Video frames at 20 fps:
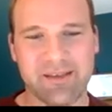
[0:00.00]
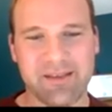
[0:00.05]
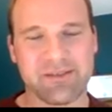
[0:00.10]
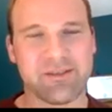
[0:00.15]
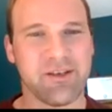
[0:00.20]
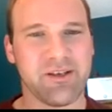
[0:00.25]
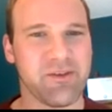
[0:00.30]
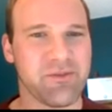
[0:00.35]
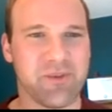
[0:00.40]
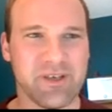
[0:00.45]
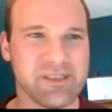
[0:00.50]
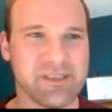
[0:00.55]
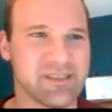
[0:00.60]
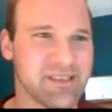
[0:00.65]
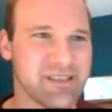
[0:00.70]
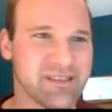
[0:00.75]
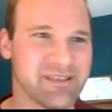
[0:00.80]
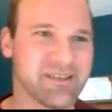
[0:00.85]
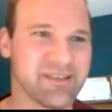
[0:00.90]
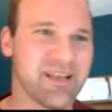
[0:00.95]
so for
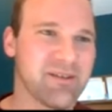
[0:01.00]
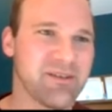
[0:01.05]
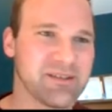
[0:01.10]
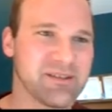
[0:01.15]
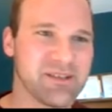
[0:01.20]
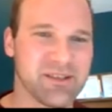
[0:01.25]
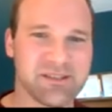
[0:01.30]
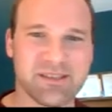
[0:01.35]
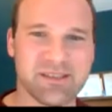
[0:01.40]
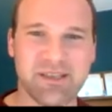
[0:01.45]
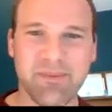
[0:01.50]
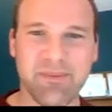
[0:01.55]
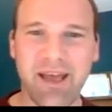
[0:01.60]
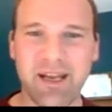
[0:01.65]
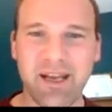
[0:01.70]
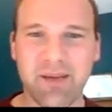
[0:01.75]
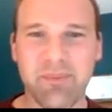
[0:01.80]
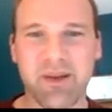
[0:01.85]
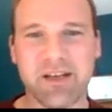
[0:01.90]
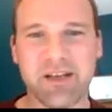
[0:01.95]
instance, that was our
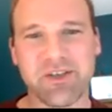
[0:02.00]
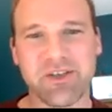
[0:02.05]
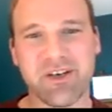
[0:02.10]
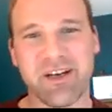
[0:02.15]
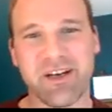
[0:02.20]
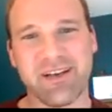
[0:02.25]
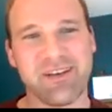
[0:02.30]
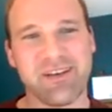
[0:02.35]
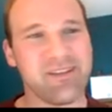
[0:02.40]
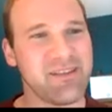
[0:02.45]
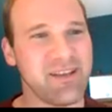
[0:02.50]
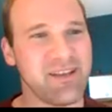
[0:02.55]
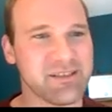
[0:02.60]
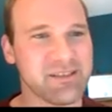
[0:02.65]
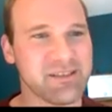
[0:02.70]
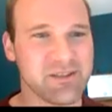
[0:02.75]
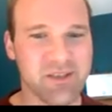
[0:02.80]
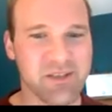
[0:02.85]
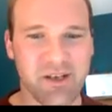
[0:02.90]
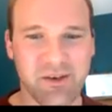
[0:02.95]
schematic picture, and
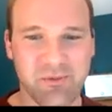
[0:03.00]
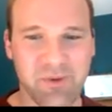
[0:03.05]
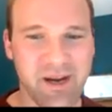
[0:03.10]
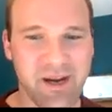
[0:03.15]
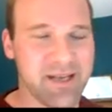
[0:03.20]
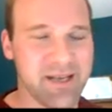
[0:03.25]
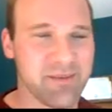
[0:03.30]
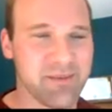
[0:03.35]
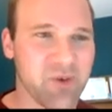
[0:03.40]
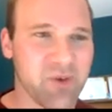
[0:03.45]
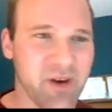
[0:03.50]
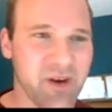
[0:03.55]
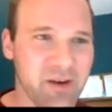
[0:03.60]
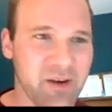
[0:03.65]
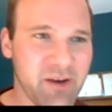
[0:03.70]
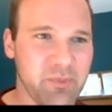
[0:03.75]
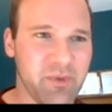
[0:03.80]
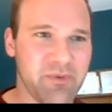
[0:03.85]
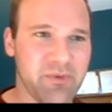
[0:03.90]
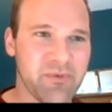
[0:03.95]
this is our random
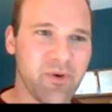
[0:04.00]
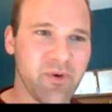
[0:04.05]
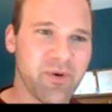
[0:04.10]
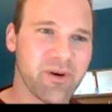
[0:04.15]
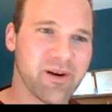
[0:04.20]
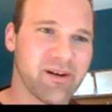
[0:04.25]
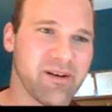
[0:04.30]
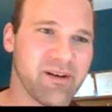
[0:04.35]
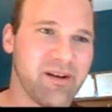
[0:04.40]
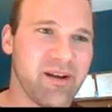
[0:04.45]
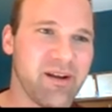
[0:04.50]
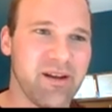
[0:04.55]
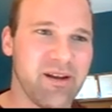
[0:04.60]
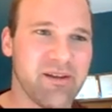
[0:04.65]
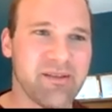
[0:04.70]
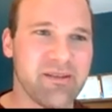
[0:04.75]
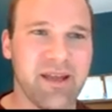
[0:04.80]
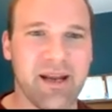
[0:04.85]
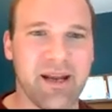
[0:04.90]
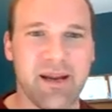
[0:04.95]
graph before
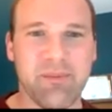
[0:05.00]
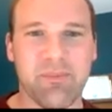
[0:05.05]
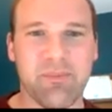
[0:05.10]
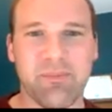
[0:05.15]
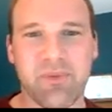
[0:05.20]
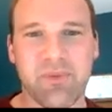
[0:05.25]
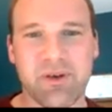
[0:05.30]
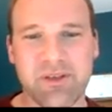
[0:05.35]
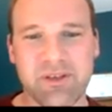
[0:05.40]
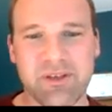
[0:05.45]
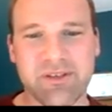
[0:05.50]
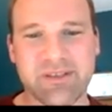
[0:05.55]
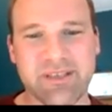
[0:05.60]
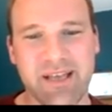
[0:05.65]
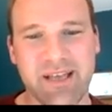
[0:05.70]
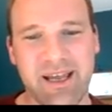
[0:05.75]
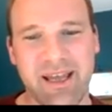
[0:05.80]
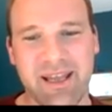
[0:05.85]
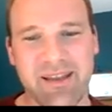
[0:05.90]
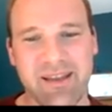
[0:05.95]
that I produced.
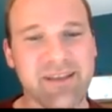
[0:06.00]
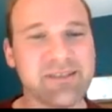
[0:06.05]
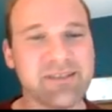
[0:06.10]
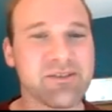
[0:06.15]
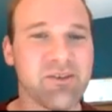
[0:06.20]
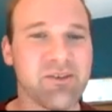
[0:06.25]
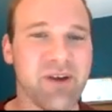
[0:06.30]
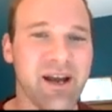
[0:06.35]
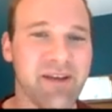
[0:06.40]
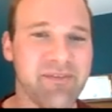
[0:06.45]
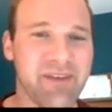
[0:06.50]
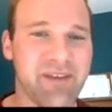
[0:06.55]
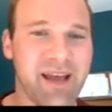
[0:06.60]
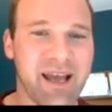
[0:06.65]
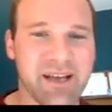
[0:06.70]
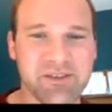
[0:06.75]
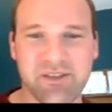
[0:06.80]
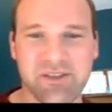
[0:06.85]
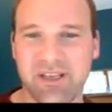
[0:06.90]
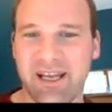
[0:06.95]
And this graph
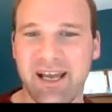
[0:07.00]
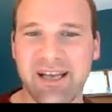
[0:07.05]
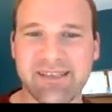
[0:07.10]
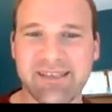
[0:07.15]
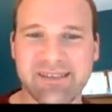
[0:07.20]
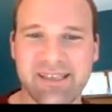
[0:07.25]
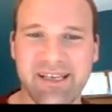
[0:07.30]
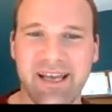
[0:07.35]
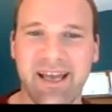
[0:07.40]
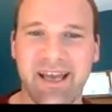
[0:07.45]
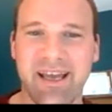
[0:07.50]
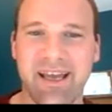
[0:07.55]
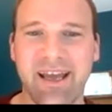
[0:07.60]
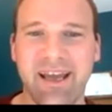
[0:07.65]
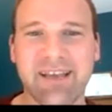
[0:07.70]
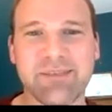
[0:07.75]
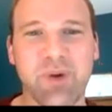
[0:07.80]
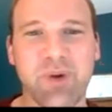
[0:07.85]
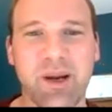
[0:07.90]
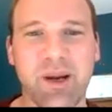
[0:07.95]
actually has the
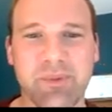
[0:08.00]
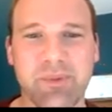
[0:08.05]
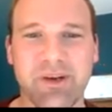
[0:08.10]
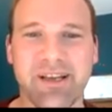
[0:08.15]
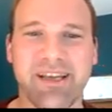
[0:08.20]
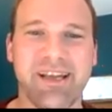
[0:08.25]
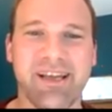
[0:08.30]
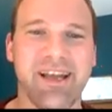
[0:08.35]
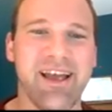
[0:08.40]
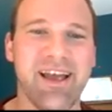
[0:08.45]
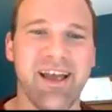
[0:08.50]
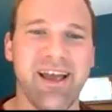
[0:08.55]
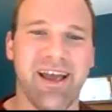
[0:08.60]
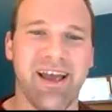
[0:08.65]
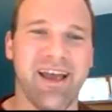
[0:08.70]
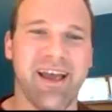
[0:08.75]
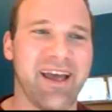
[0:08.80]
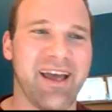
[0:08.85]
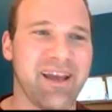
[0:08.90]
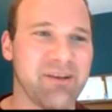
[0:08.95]
AS property,
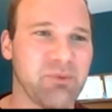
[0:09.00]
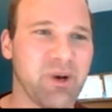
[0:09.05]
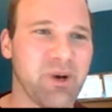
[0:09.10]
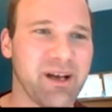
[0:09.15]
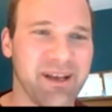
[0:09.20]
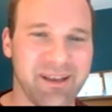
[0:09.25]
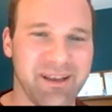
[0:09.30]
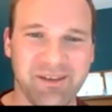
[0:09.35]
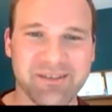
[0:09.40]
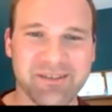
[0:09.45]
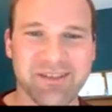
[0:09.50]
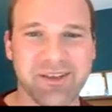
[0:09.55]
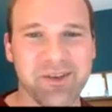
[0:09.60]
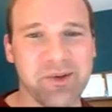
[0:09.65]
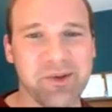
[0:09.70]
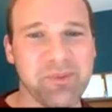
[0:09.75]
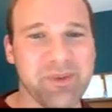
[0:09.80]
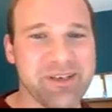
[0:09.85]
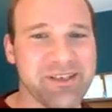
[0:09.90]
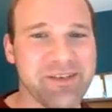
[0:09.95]
and well, it looks a
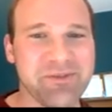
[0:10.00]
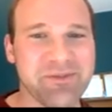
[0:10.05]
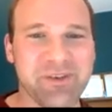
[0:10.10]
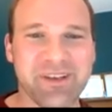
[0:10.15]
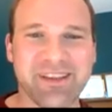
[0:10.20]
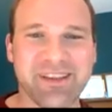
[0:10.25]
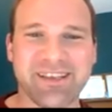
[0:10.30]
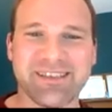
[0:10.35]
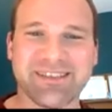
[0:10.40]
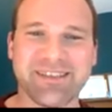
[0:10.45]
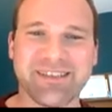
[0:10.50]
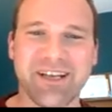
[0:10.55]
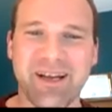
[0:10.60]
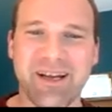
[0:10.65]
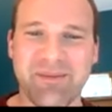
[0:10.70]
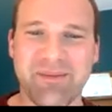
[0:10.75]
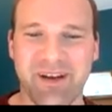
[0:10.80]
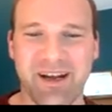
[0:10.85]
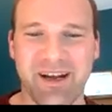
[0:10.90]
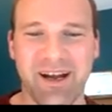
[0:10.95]
little bit different this
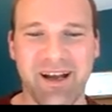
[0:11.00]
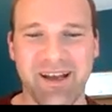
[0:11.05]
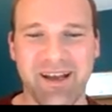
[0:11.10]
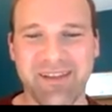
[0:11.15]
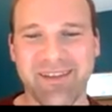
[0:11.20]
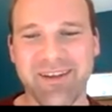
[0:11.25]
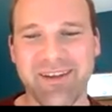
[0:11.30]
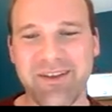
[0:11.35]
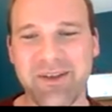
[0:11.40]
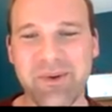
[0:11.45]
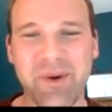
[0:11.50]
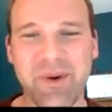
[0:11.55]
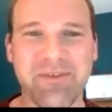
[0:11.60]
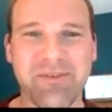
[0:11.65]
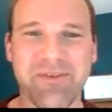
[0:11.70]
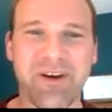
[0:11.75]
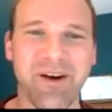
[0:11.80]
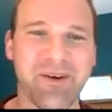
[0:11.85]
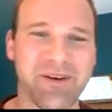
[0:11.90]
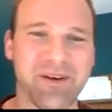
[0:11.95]
time. The
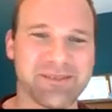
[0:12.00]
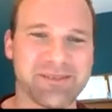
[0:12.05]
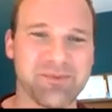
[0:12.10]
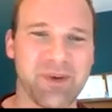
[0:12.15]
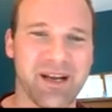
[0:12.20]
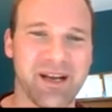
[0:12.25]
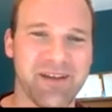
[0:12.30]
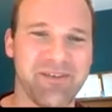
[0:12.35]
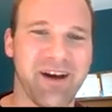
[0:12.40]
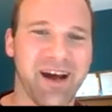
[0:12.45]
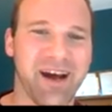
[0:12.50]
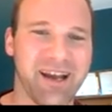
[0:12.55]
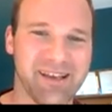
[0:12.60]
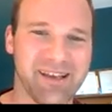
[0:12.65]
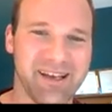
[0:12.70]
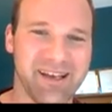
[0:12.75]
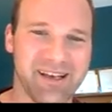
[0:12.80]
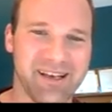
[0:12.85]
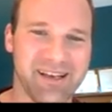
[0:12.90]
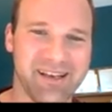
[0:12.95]
UFO is what I've
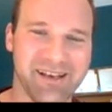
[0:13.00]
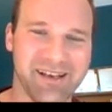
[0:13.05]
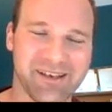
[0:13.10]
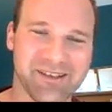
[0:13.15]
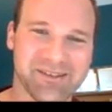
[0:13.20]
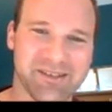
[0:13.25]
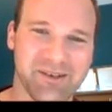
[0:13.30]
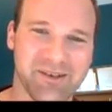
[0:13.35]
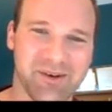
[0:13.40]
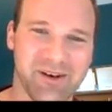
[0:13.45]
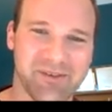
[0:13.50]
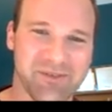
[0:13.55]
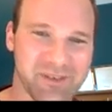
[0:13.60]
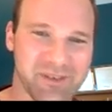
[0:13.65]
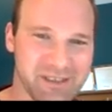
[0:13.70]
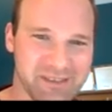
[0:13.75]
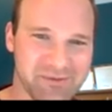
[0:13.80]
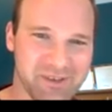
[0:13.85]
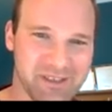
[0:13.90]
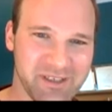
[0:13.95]
highlighted here. So our
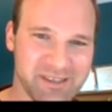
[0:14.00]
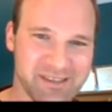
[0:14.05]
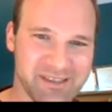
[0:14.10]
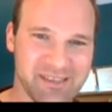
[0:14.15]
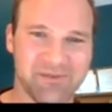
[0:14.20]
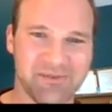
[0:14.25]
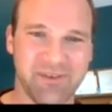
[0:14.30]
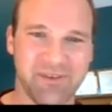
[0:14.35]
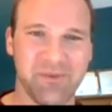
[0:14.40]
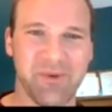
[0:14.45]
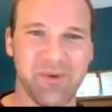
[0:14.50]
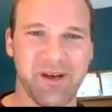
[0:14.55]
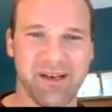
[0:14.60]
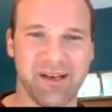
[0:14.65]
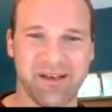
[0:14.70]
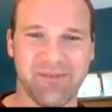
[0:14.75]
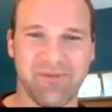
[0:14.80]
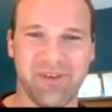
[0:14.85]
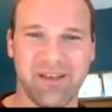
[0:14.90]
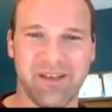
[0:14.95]
vertices V1
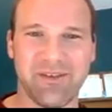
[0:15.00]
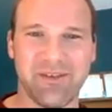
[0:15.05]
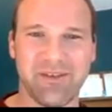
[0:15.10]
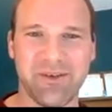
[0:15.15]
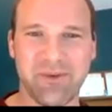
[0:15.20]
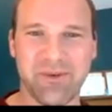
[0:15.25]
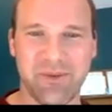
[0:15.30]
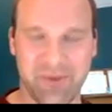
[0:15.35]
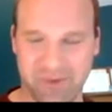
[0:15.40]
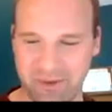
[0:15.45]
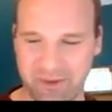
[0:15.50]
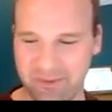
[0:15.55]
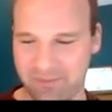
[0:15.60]
and V2